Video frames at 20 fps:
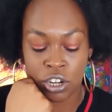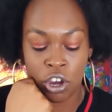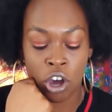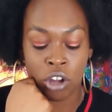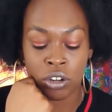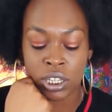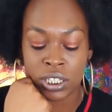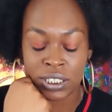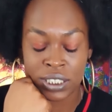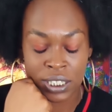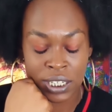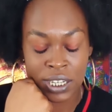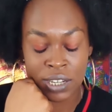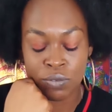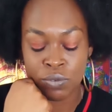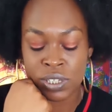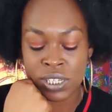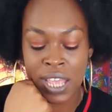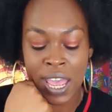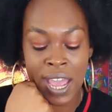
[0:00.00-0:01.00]
all it did
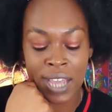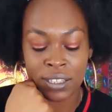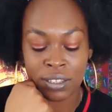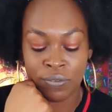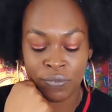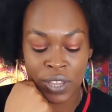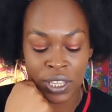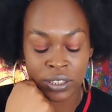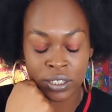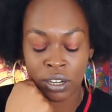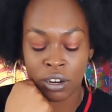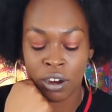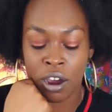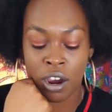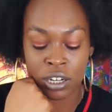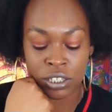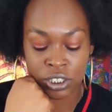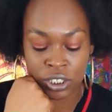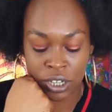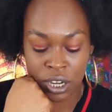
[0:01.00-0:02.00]
was activate their
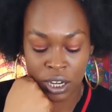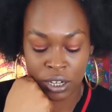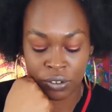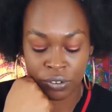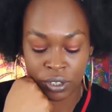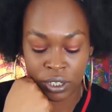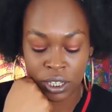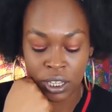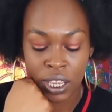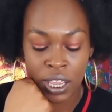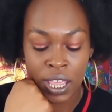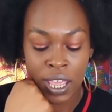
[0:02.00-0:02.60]
heart chakra